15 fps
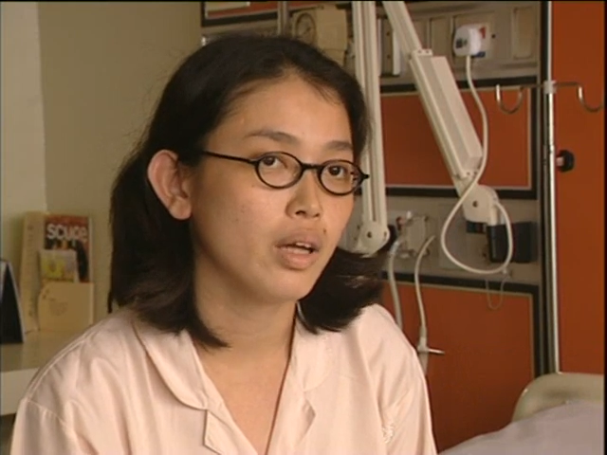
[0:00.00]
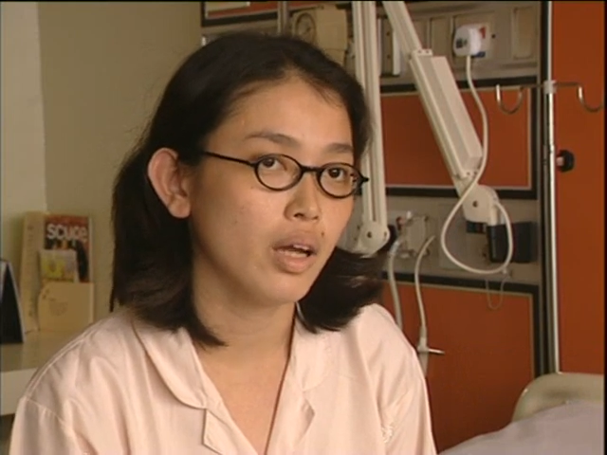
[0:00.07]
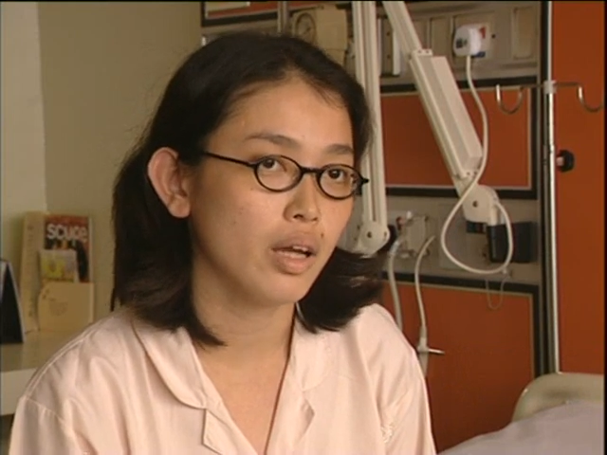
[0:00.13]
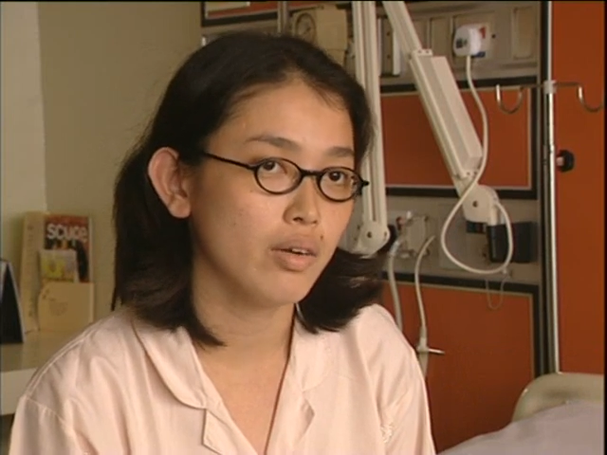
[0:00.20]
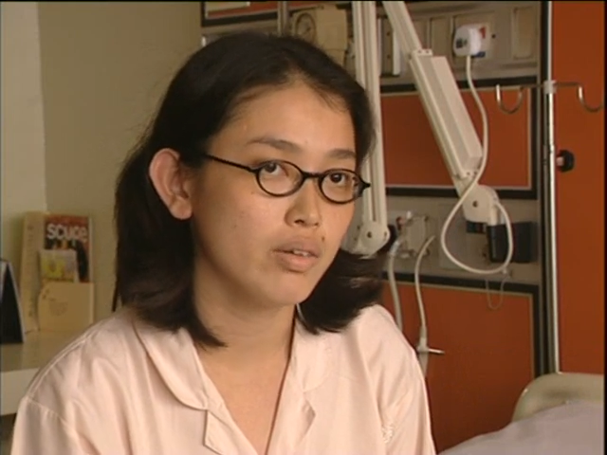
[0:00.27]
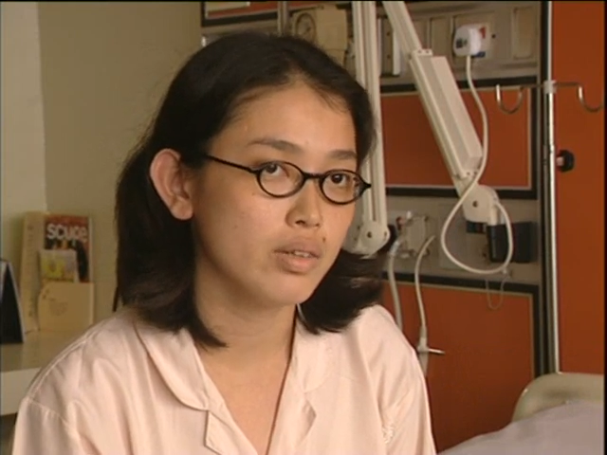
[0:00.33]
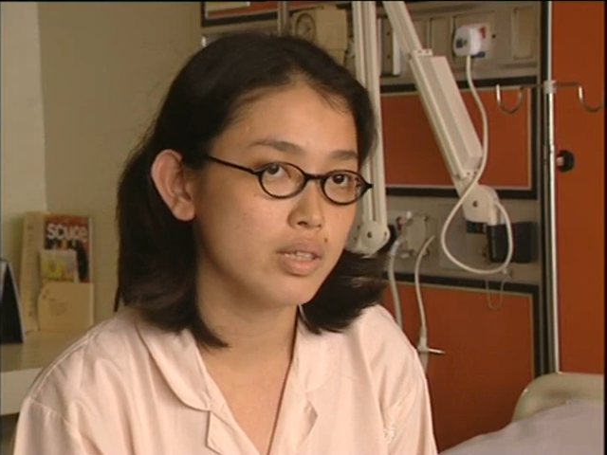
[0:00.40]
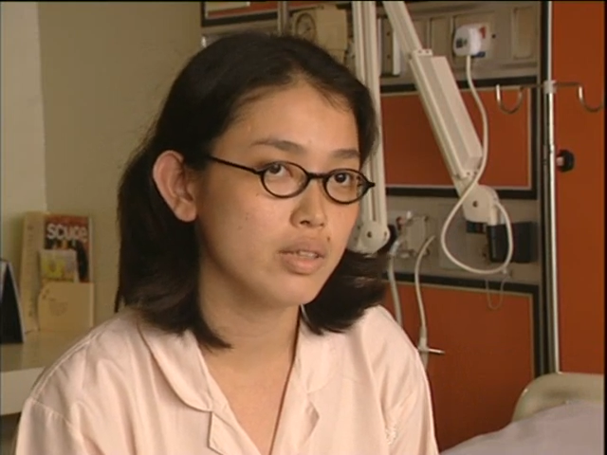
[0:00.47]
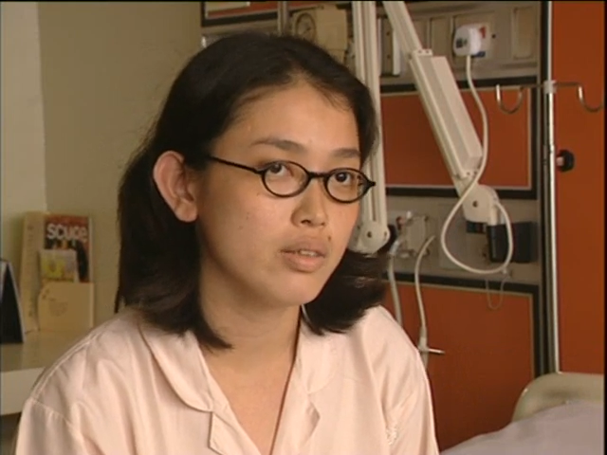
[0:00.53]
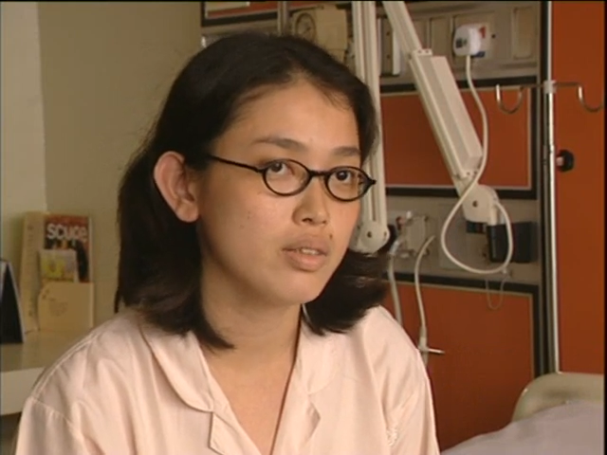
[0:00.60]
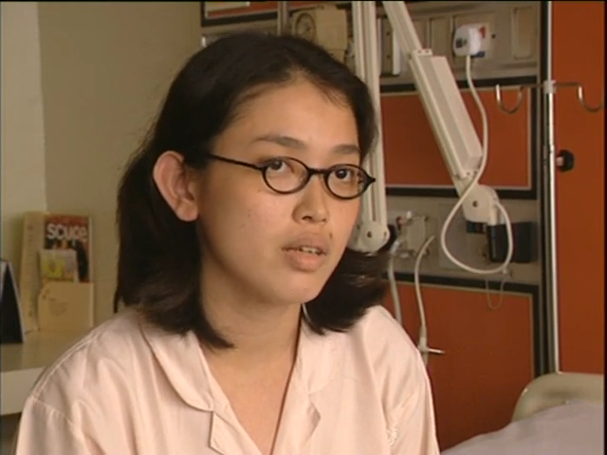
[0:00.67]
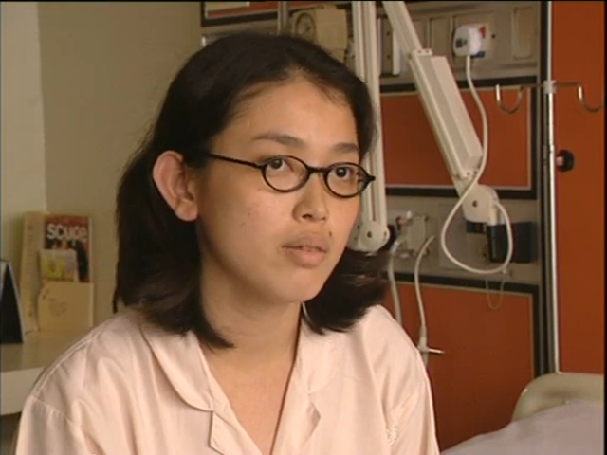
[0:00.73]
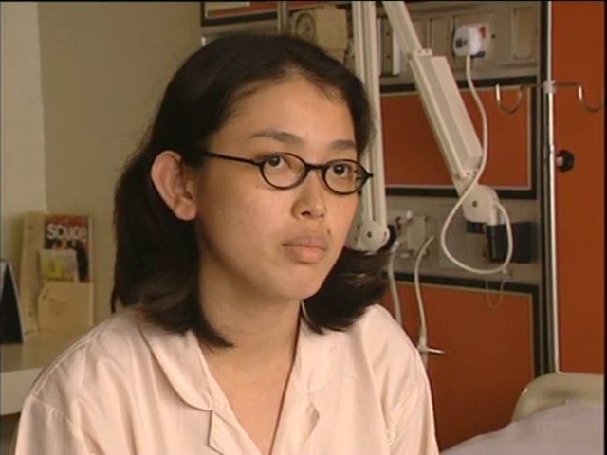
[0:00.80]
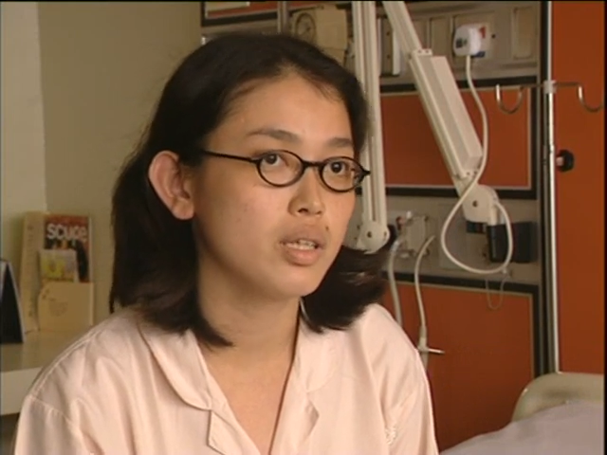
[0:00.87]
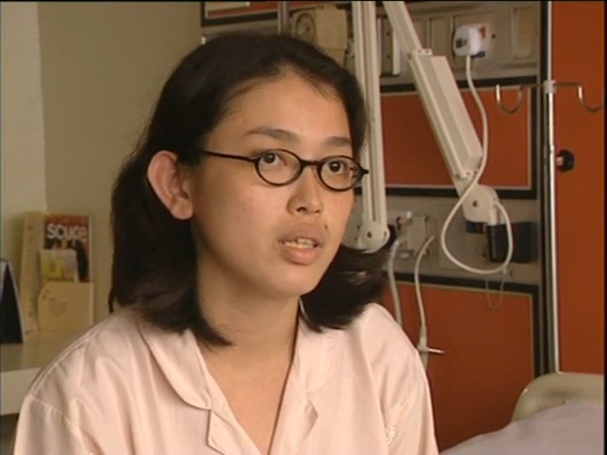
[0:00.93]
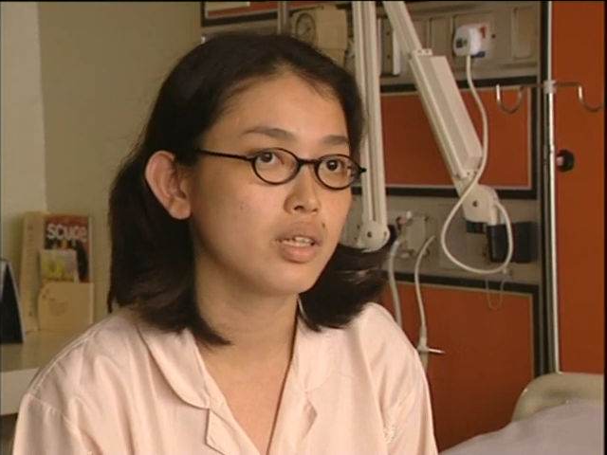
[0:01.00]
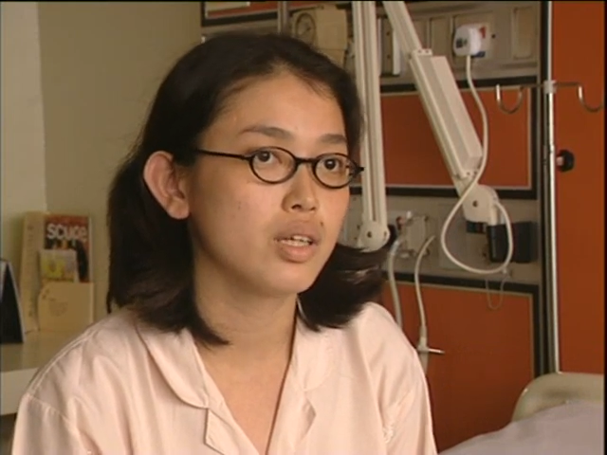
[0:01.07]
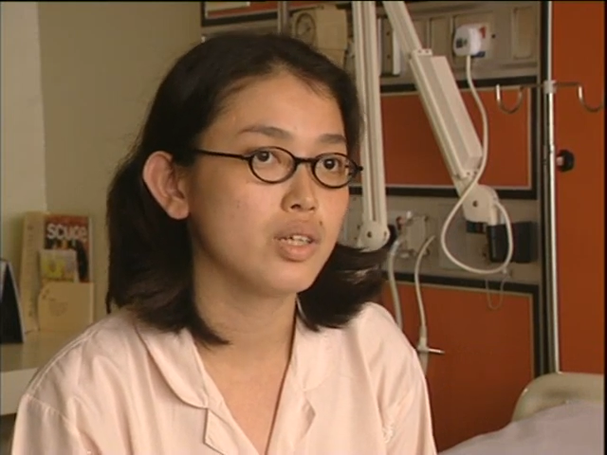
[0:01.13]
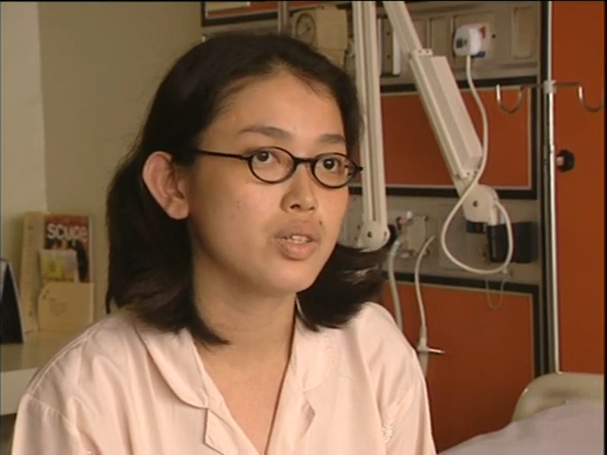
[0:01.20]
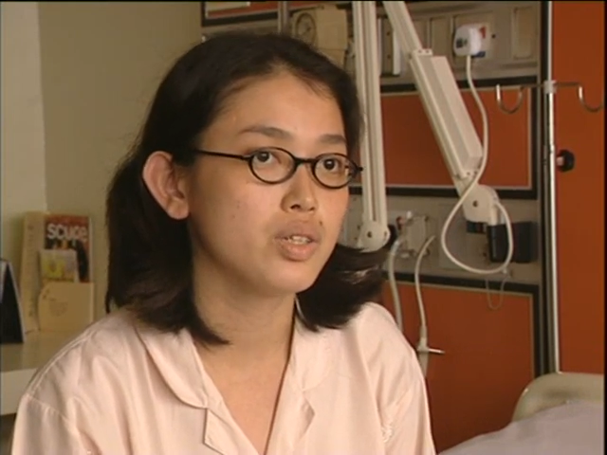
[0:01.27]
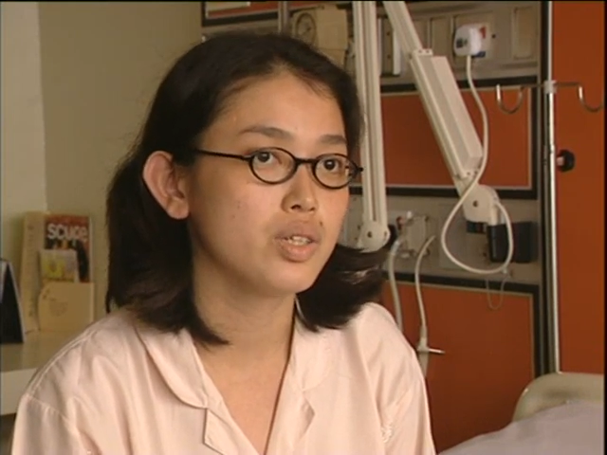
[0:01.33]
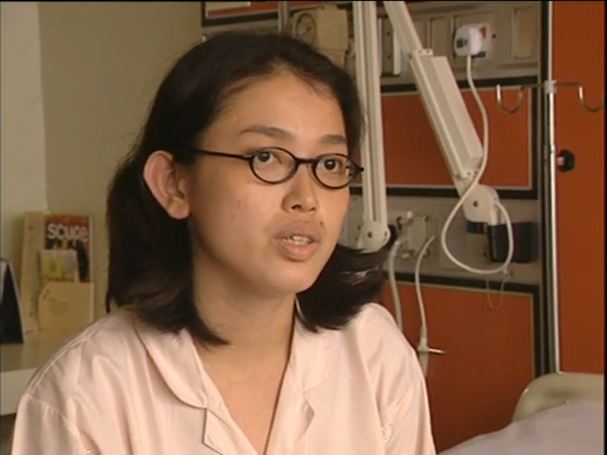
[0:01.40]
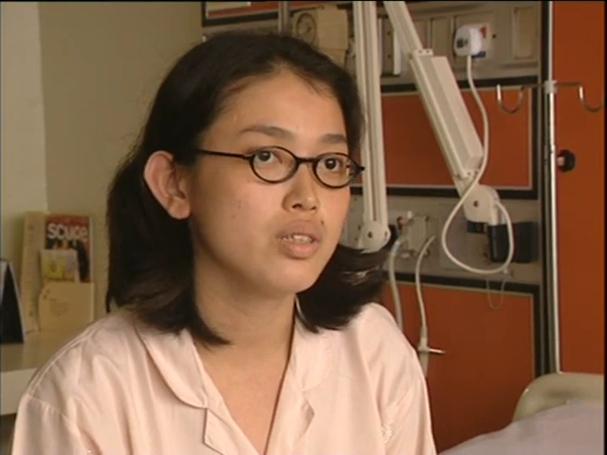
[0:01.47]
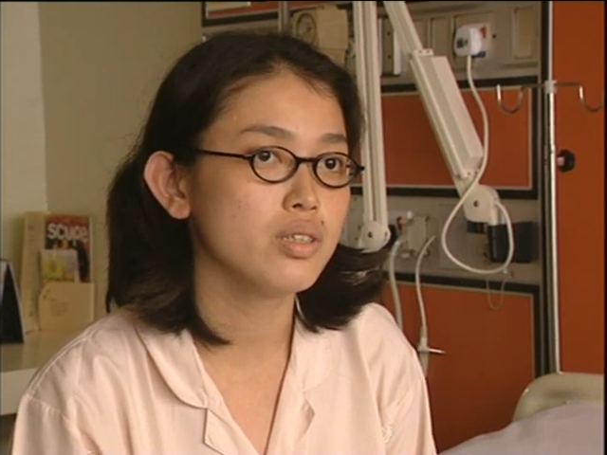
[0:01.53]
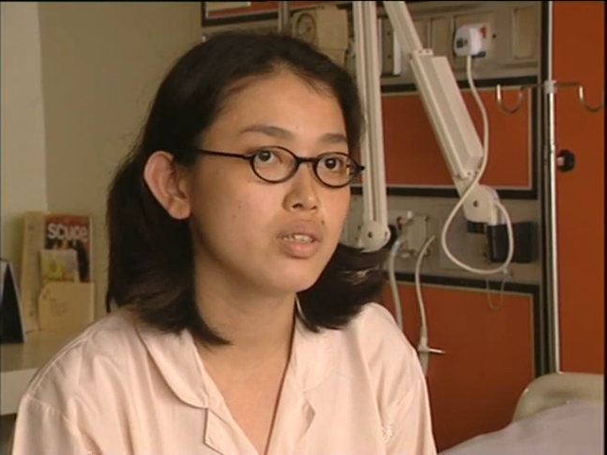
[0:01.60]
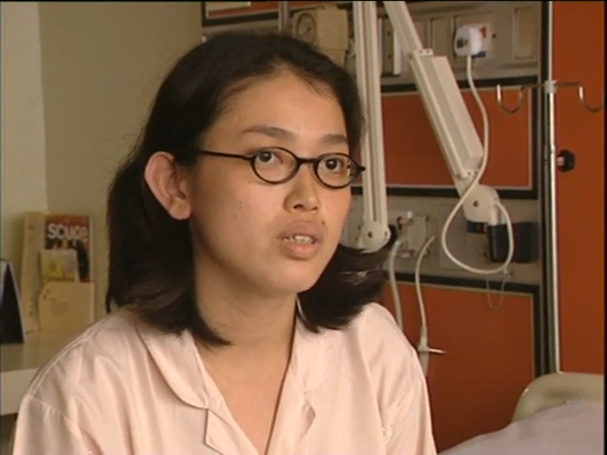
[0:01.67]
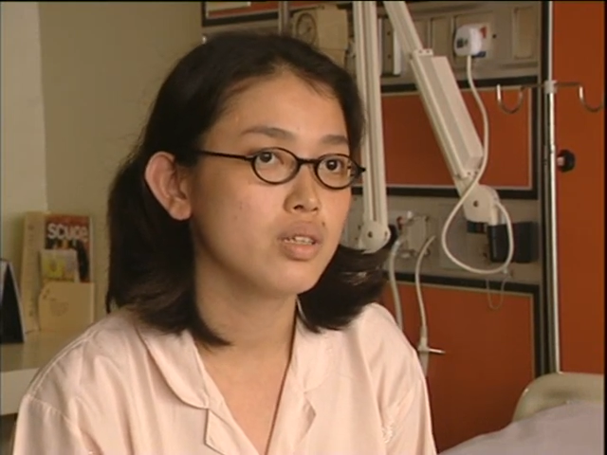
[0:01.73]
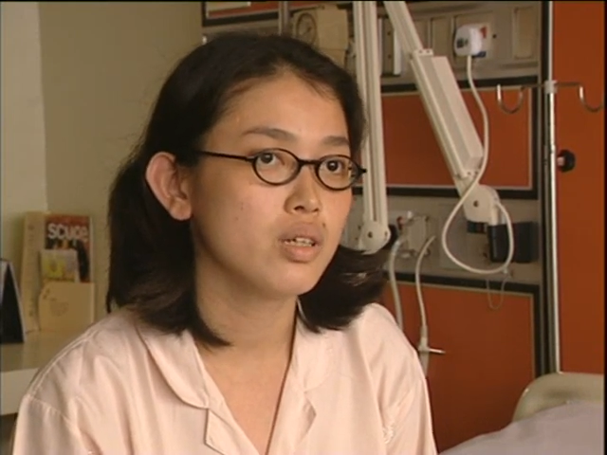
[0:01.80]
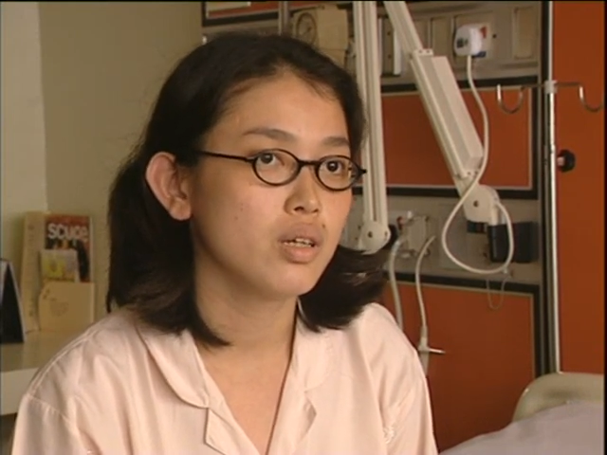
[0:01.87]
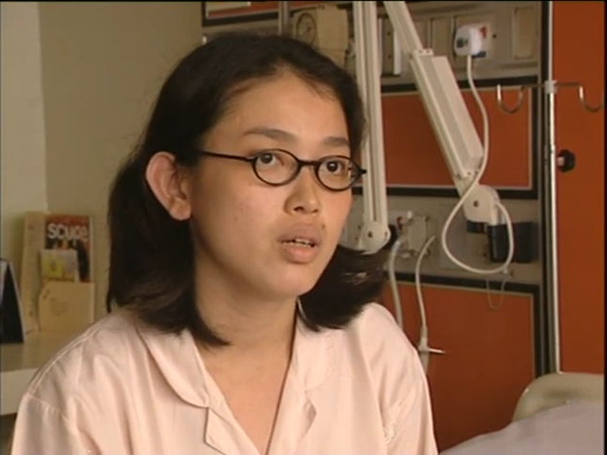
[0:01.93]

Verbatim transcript: I received some medications,